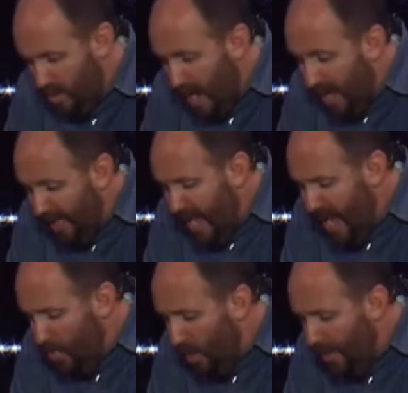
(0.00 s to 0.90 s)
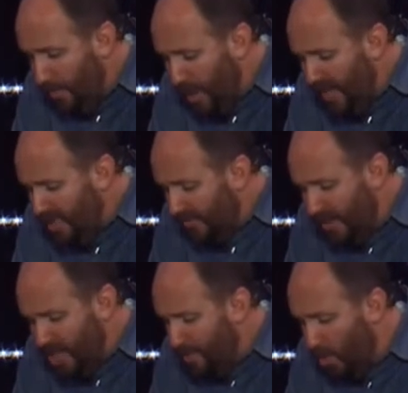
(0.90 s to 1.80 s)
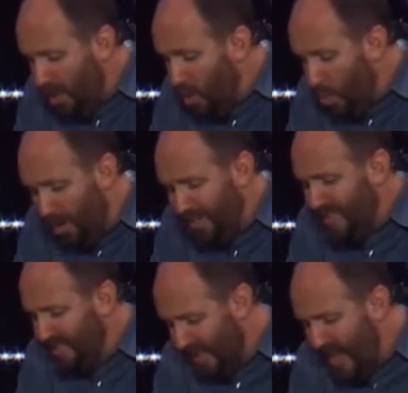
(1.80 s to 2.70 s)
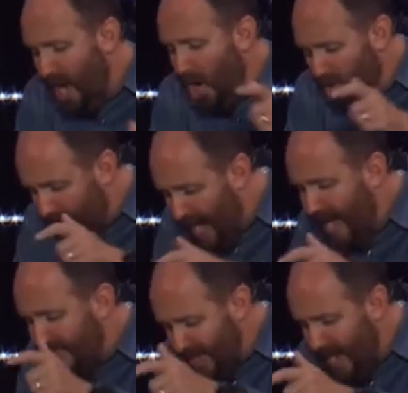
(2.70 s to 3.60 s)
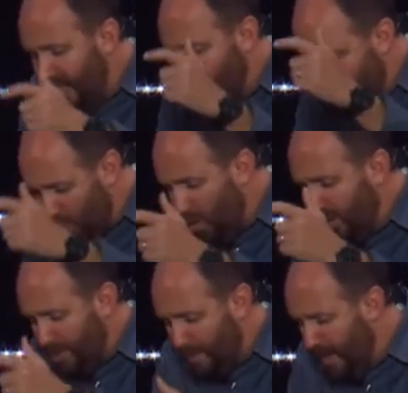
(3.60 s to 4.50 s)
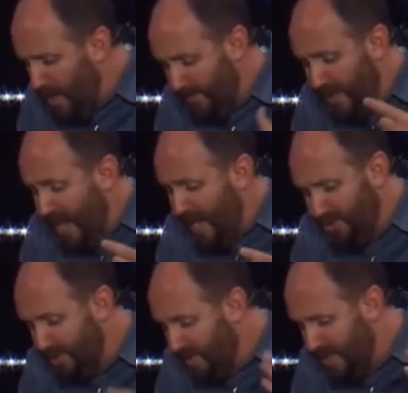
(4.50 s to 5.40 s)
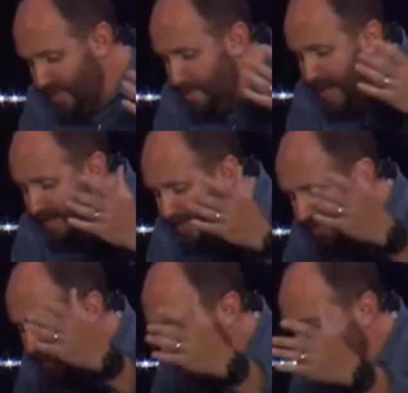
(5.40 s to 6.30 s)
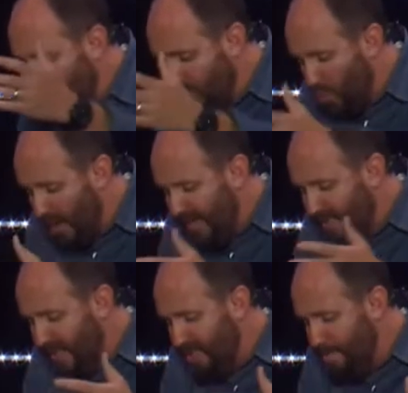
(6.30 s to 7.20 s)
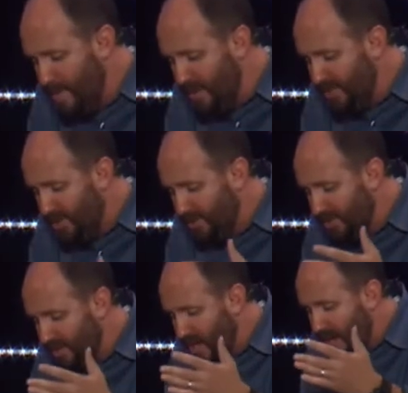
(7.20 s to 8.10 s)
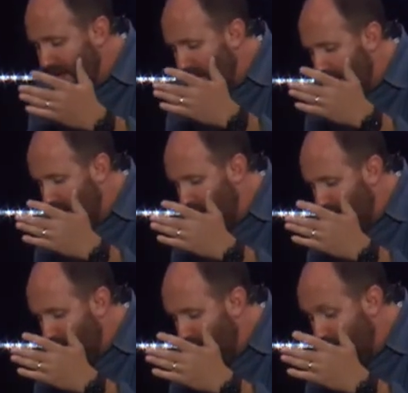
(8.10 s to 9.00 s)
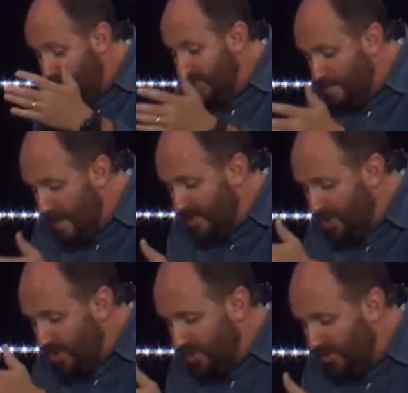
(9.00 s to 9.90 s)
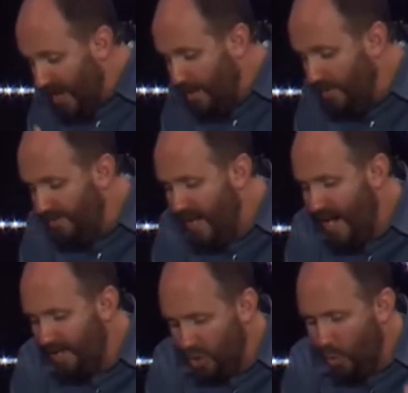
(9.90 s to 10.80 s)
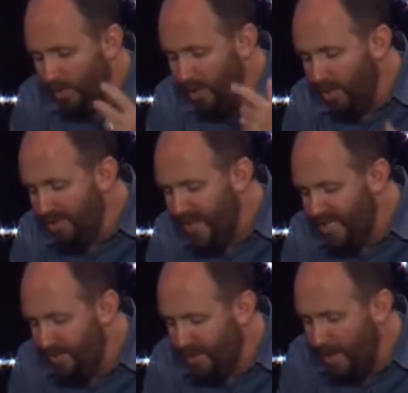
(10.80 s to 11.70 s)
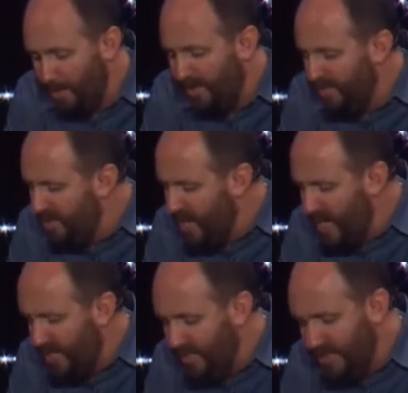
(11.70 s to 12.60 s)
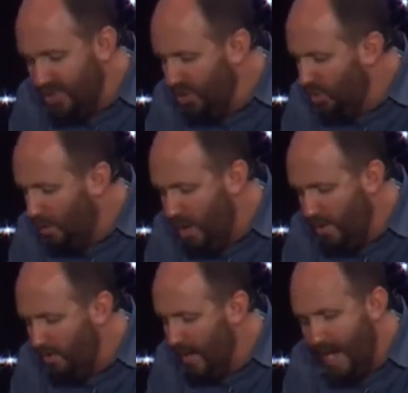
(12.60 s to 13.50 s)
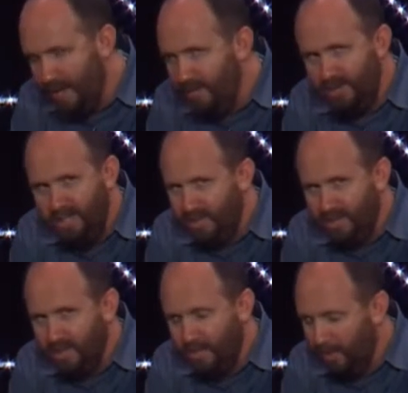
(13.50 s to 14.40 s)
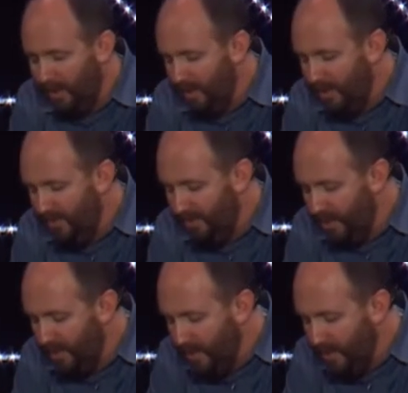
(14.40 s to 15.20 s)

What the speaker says: And again, when he brings the firstborn in the world, he says, let all God's angels worship him. Of the angels, he says, he makes his angels winds and his ministers a flame of fire. He's quoting the Old Testament there. But of the Son, he says, your throne, O God. Jesus is completely different.